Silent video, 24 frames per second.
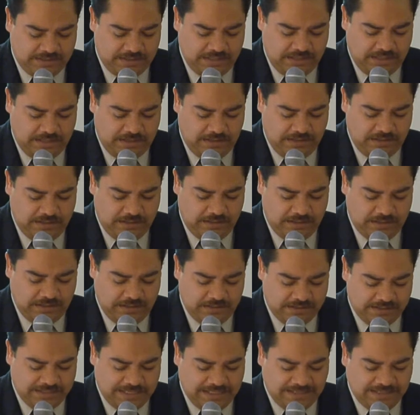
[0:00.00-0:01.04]

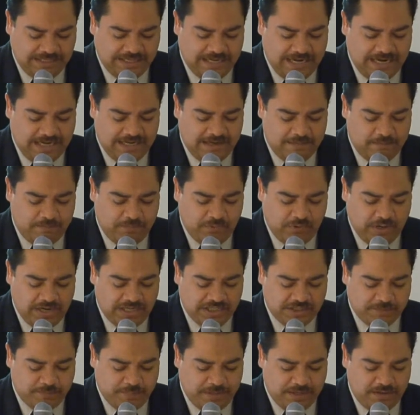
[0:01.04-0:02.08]
Staten Island, where
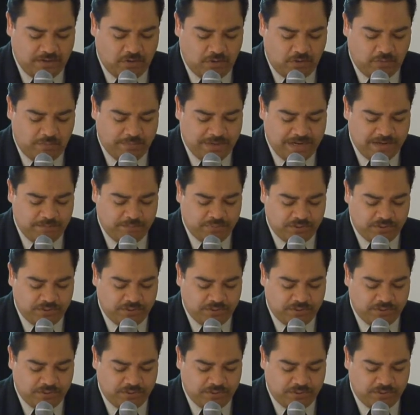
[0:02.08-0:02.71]
I spent all my